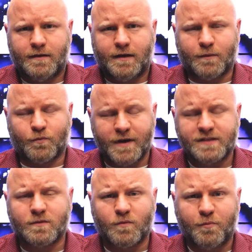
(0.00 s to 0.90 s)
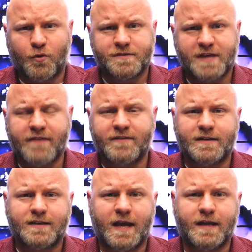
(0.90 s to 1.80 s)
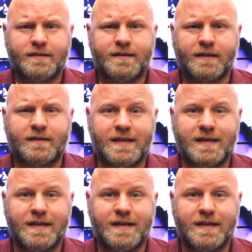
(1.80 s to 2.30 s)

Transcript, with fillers: And recent reports have indicated that